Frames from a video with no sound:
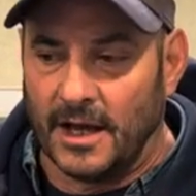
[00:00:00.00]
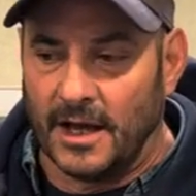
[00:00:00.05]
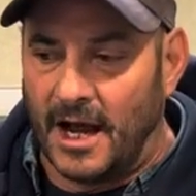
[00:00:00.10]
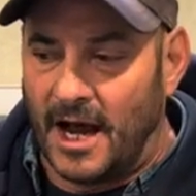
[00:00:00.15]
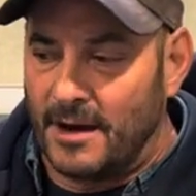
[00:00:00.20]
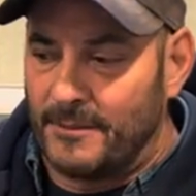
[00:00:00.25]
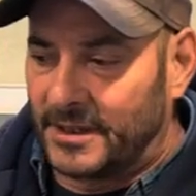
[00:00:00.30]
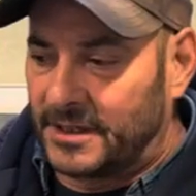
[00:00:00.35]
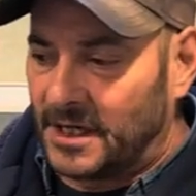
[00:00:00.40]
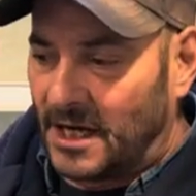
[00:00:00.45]

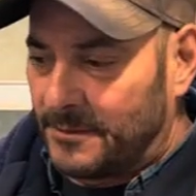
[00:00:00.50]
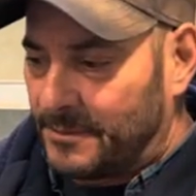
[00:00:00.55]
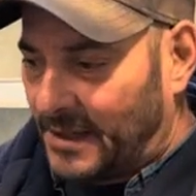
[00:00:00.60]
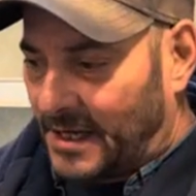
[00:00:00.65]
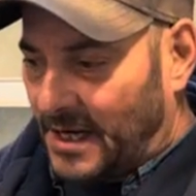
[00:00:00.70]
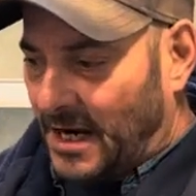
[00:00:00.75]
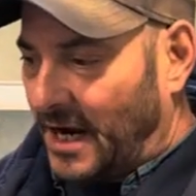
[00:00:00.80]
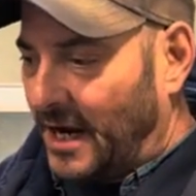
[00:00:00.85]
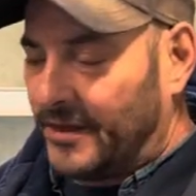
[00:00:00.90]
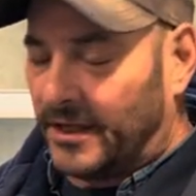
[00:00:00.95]
I'm a type of
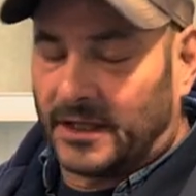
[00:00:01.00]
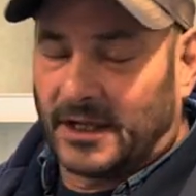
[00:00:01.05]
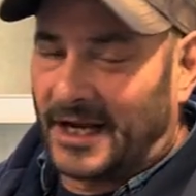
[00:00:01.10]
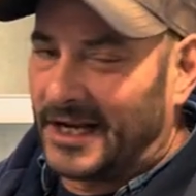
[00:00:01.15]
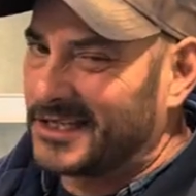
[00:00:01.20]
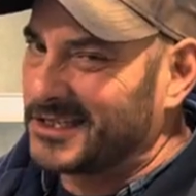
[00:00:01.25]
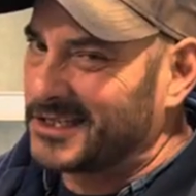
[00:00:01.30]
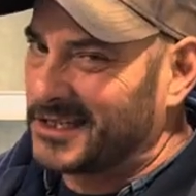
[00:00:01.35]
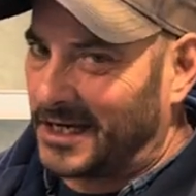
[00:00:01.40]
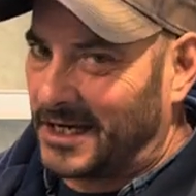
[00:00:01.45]
guy that
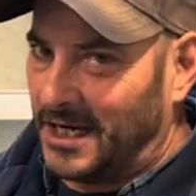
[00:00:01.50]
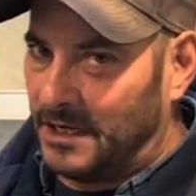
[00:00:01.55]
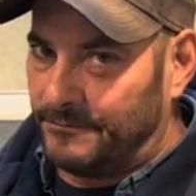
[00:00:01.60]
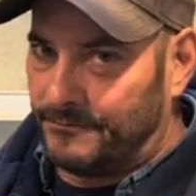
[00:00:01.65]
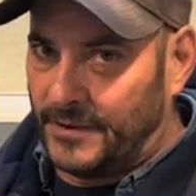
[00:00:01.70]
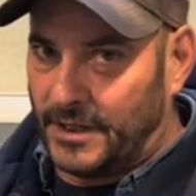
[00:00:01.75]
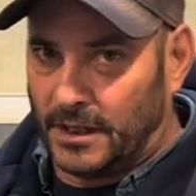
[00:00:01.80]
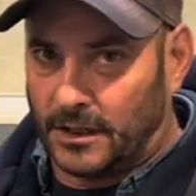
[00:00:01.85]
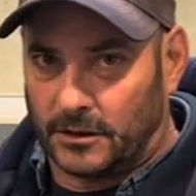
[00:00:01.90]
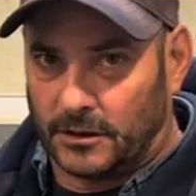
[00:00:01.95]
likes to keep
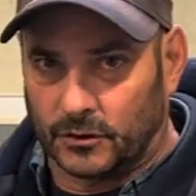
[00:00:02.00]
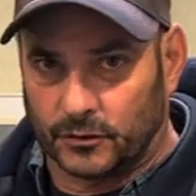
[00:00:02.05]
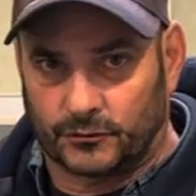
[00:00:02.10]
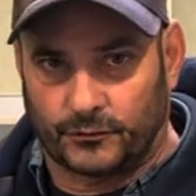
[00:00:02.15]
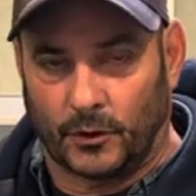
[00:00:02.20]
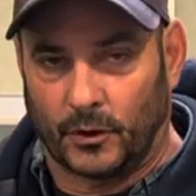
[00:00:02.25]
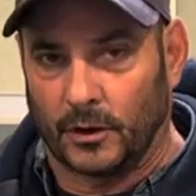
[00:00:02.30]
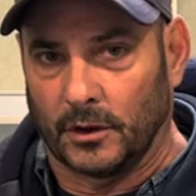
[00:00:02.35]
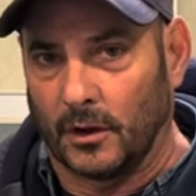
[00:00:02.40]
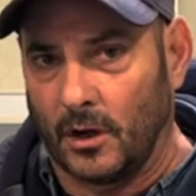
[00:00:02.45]
vehicles
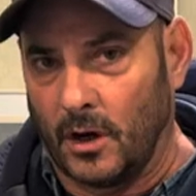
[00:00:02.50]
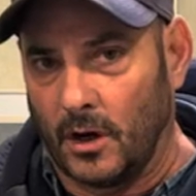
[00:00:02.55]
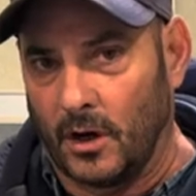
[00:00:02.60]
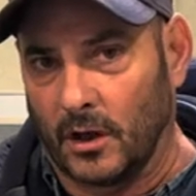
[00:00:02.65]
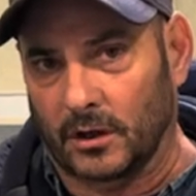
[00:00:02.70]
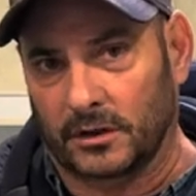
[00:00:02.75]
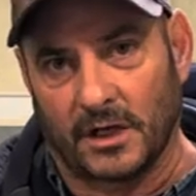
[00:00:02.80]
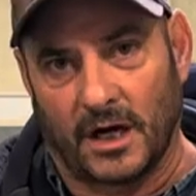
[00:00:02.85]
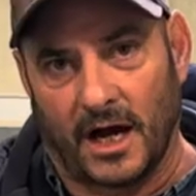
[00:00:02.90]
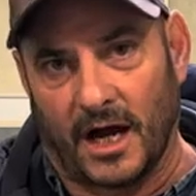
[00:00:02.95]
for a
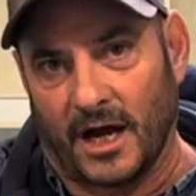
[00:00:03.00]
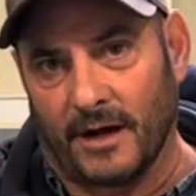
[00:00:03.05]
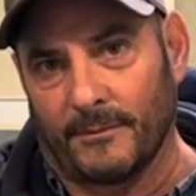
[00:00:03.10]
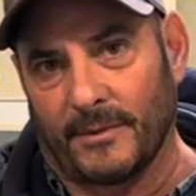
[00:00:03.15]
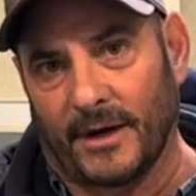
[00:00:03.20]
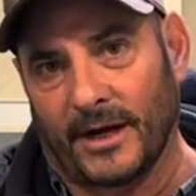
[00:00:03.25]
long time.